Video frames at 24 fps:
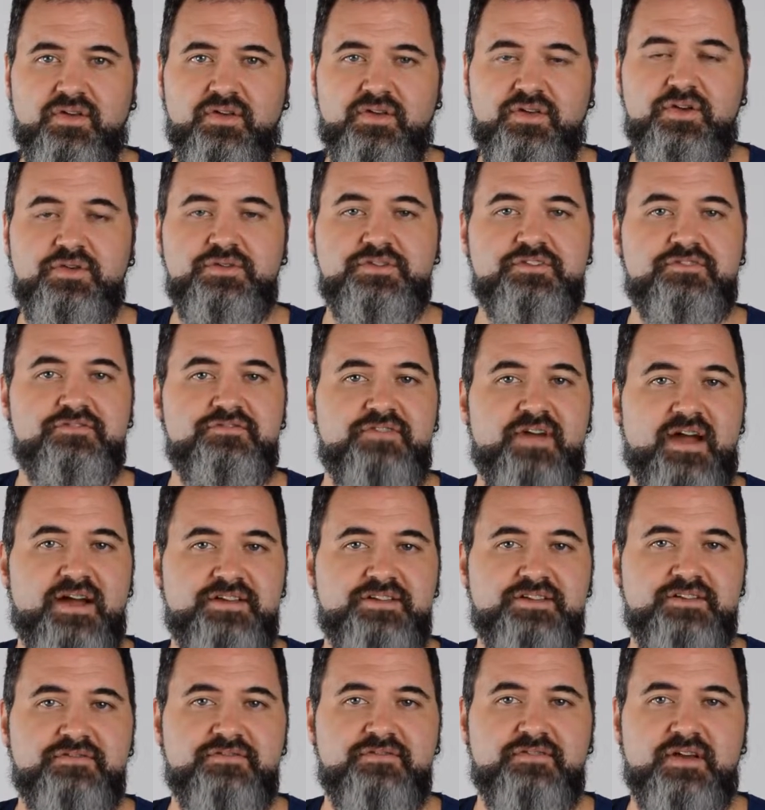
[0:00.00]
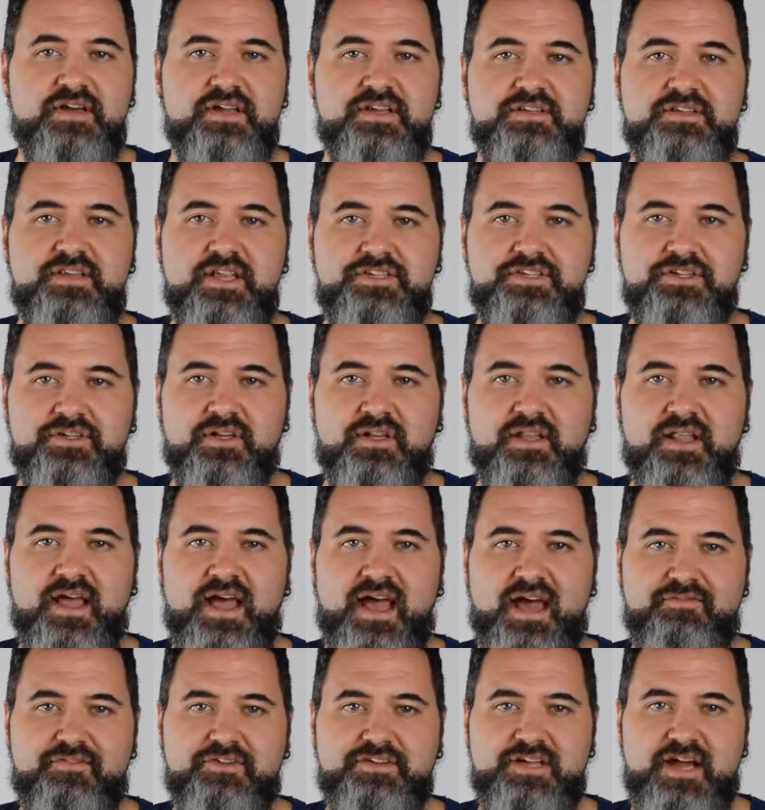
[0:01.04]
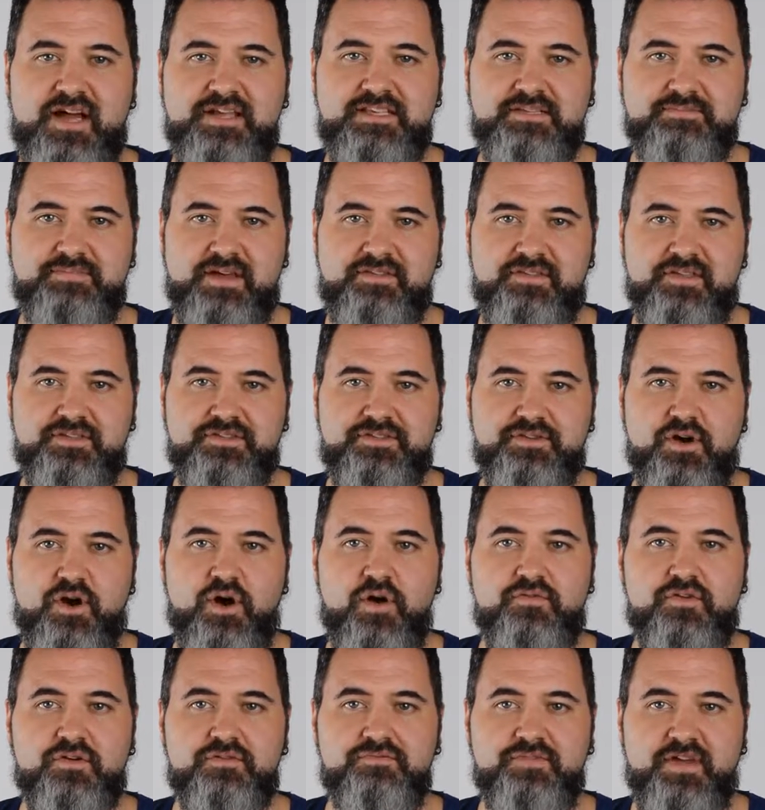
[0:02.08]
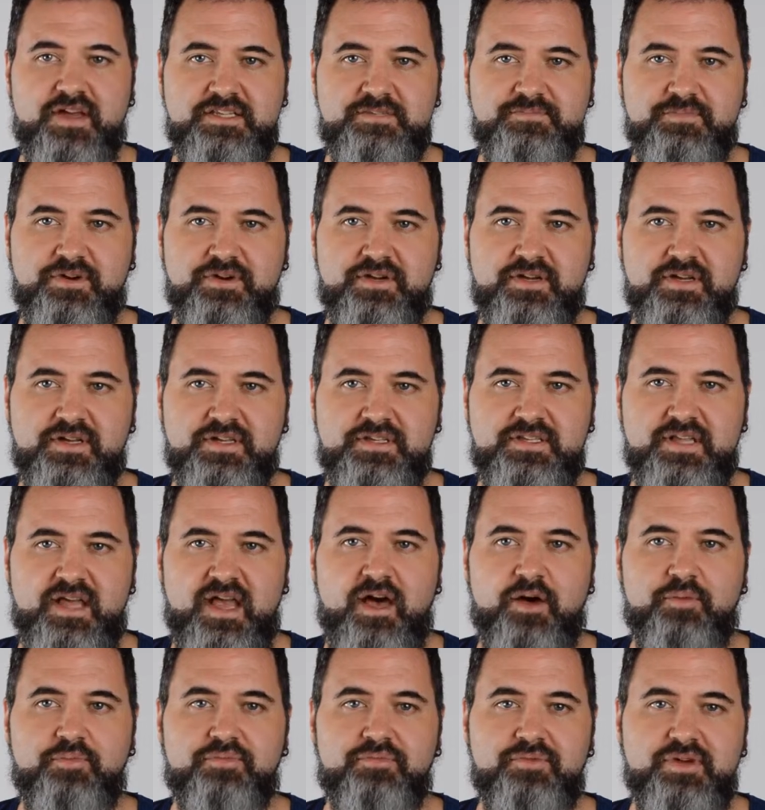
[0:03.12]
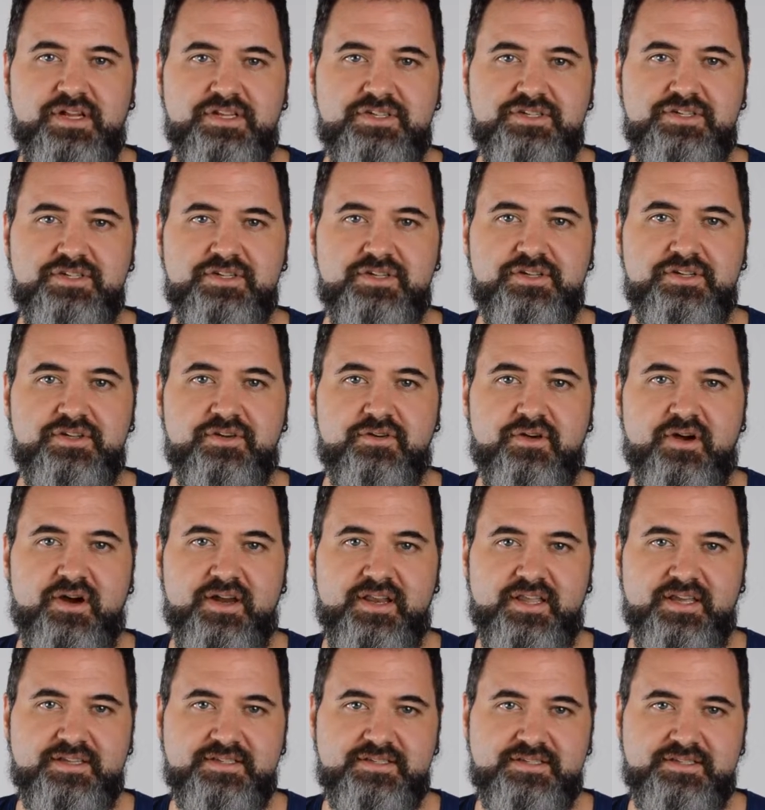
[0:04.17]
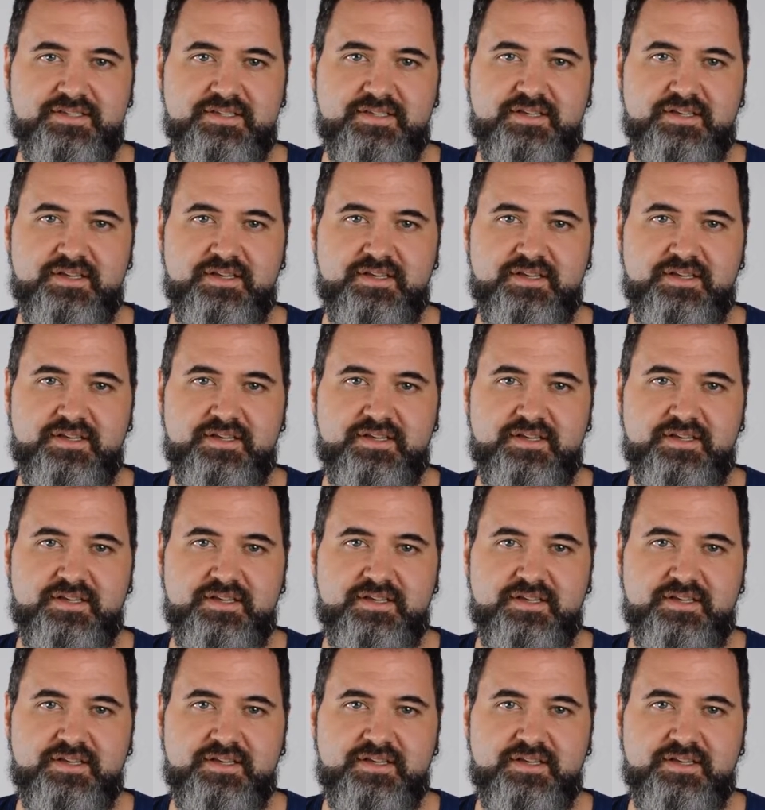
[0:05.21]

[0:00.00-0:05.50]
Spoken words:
Use effective digital advertising methods over Facebook to help reach your audience.